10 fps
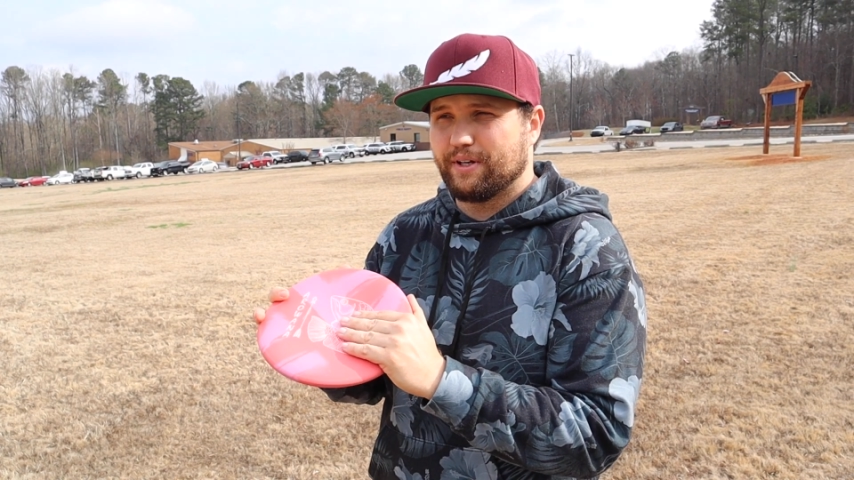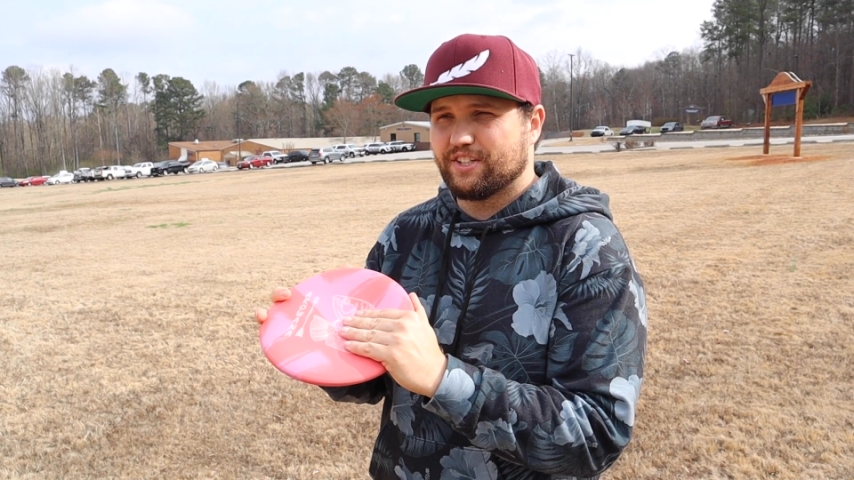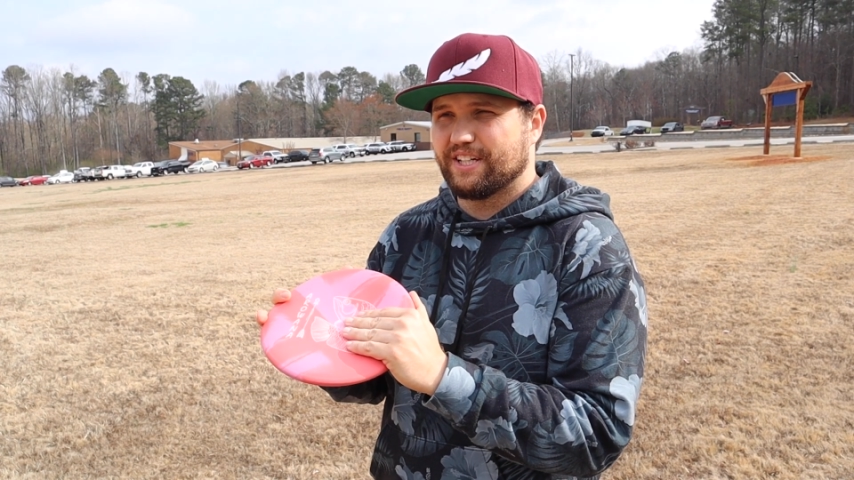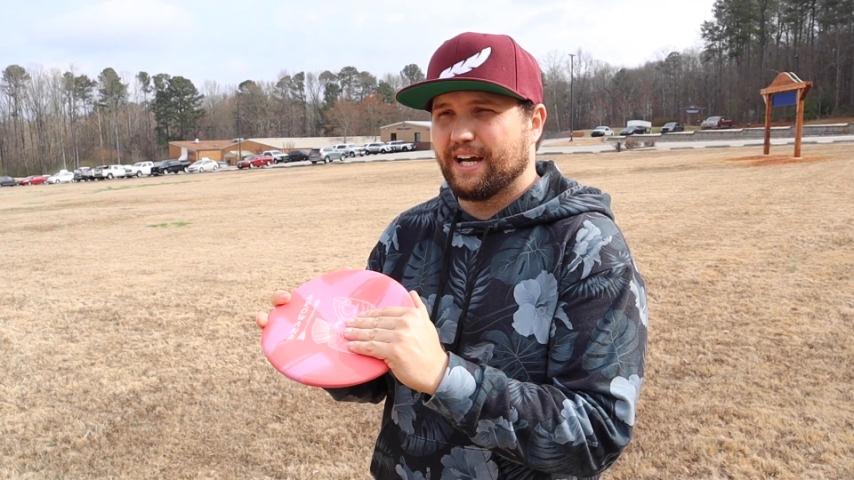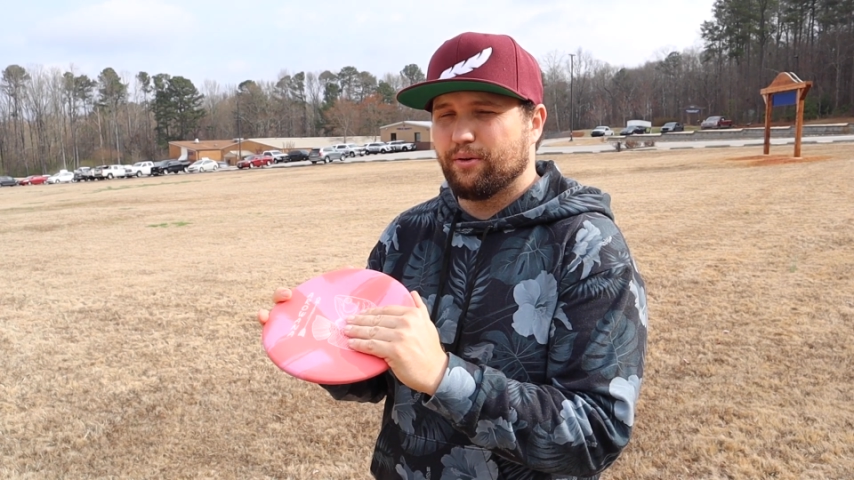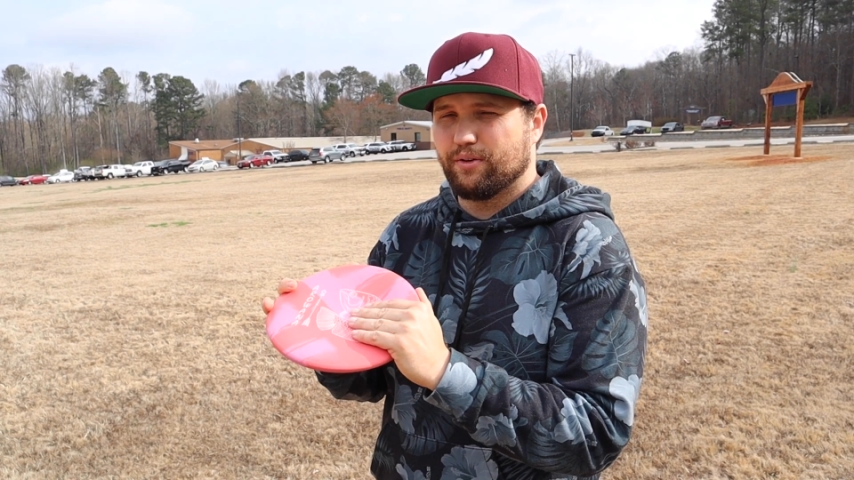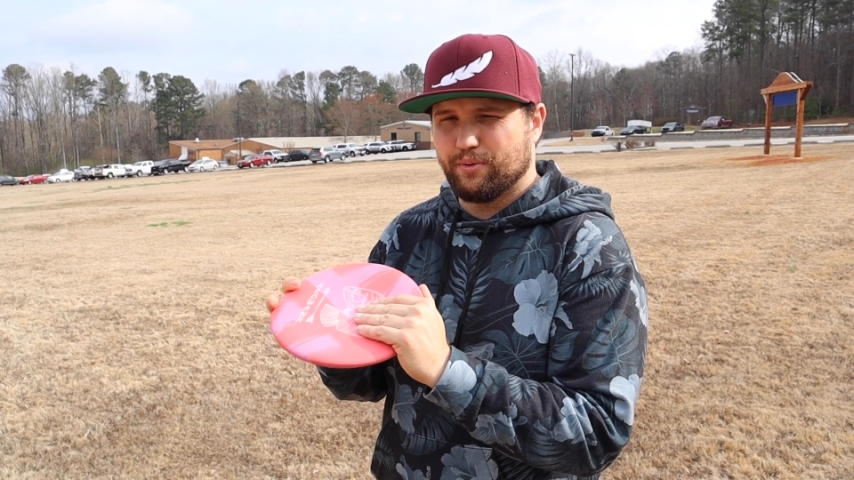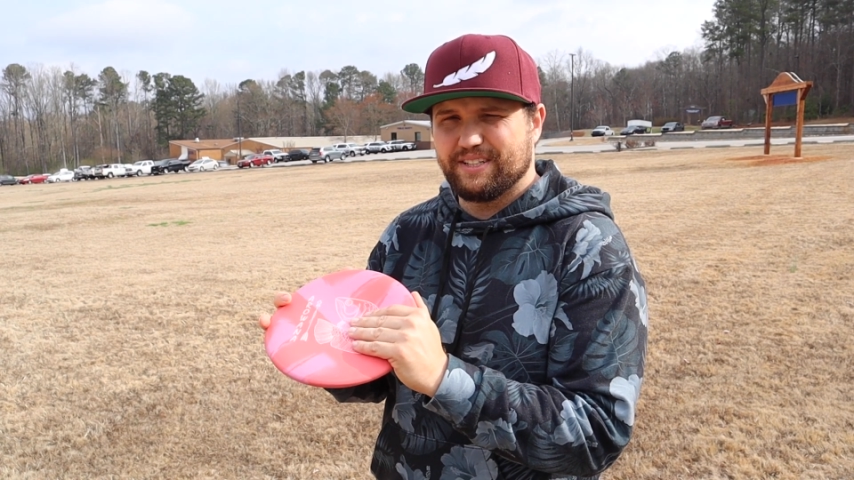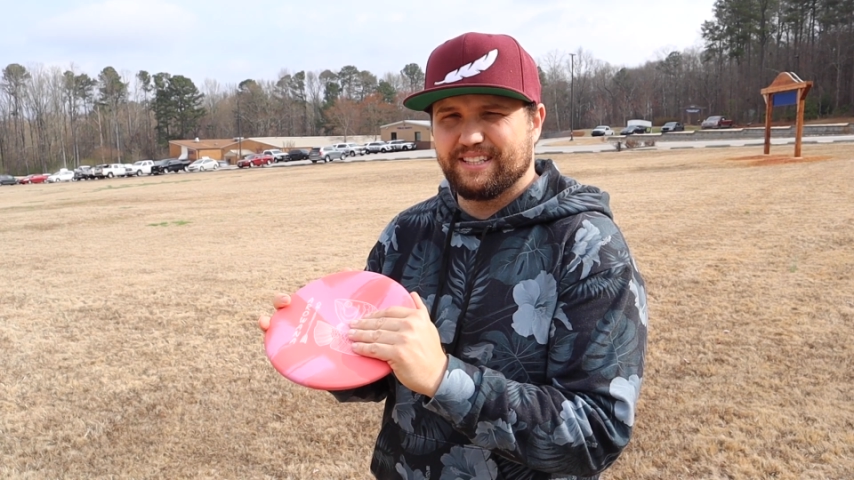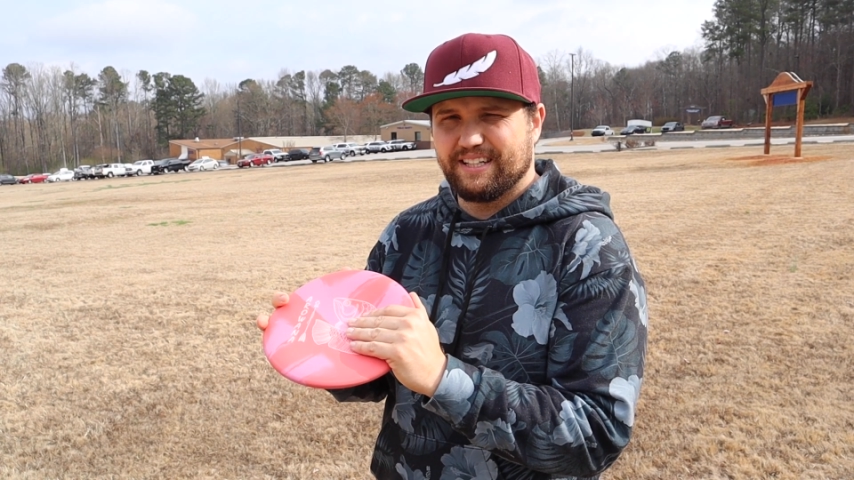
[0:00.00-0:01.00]
We actually got one
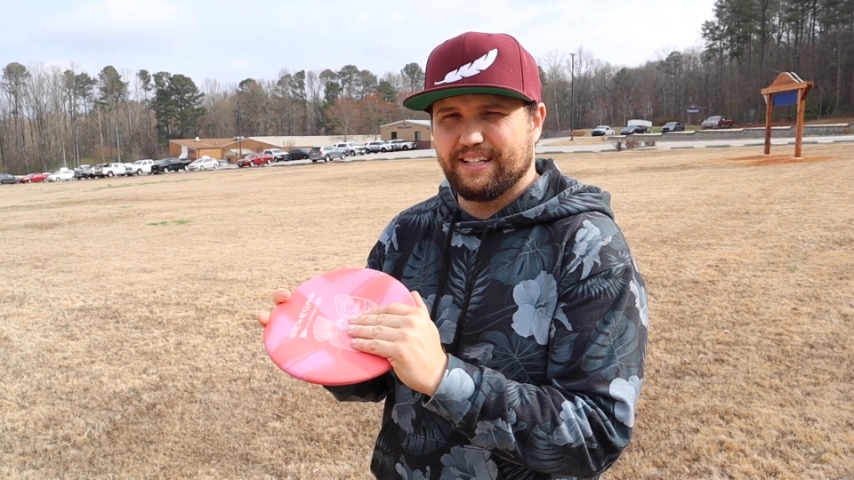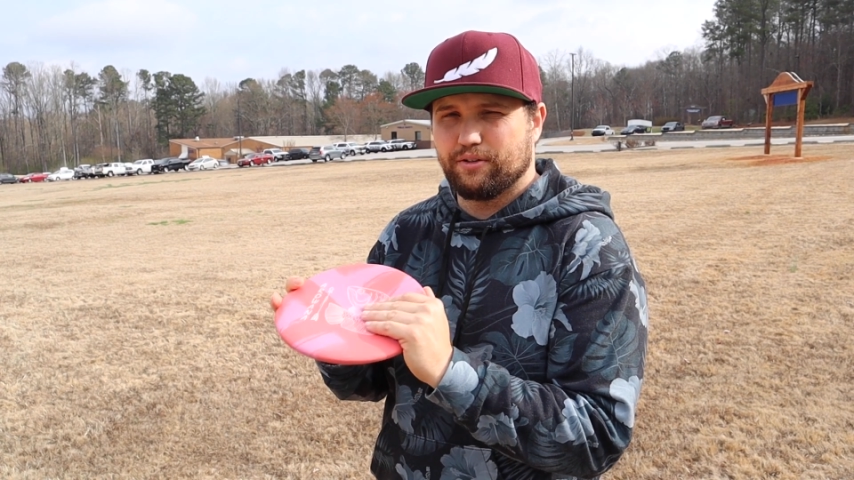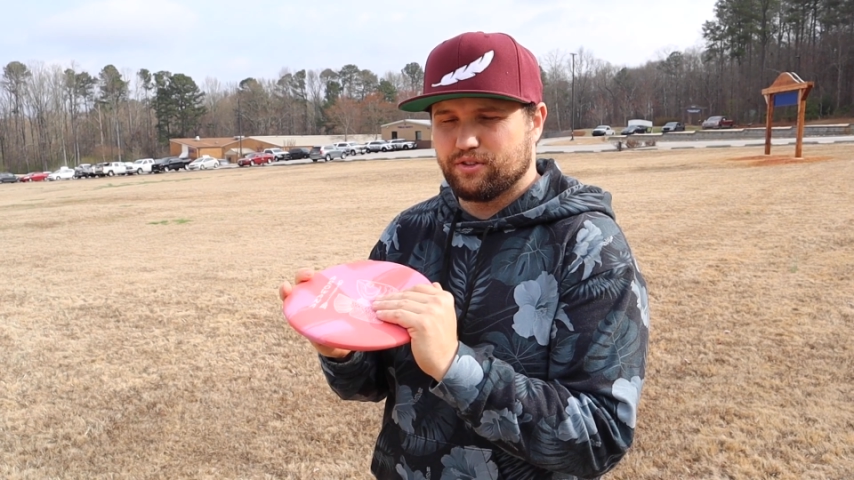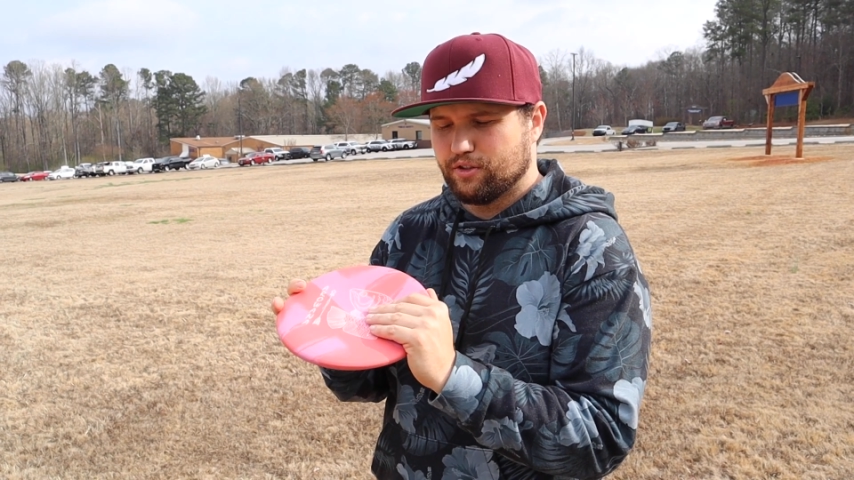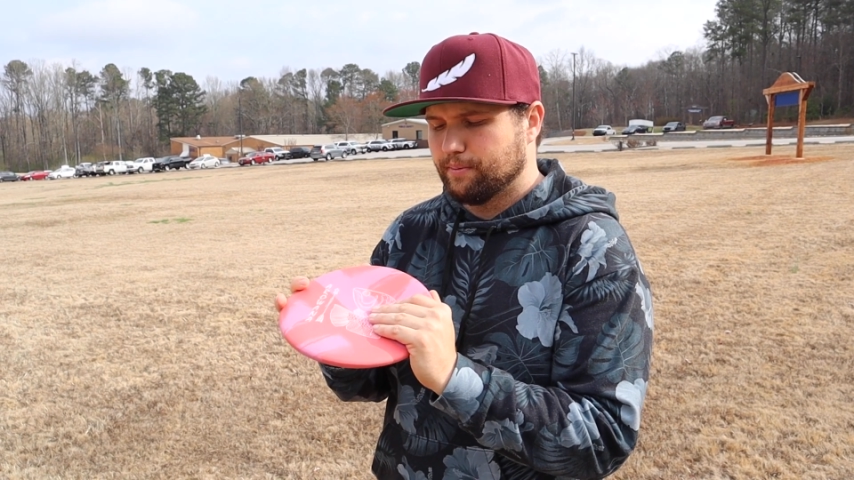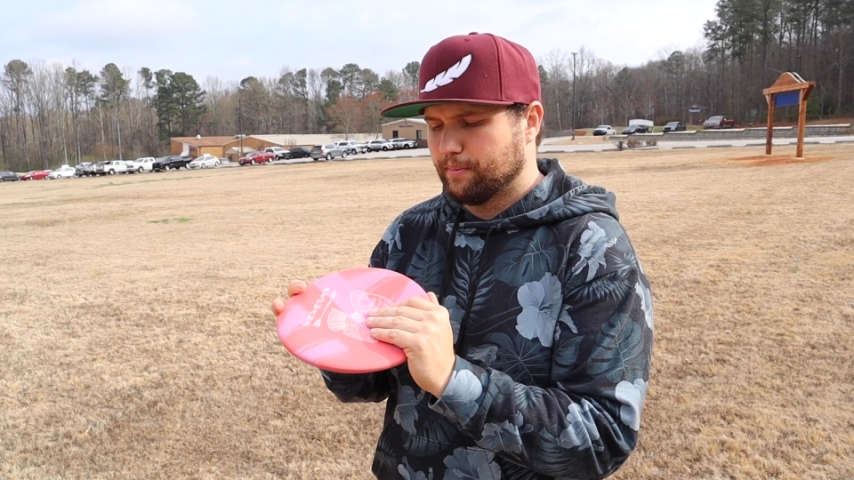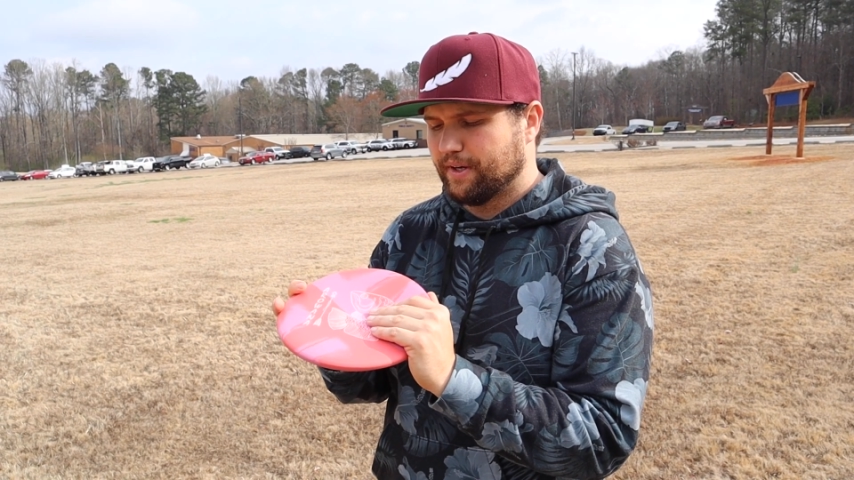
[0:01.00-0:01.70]
recently that was super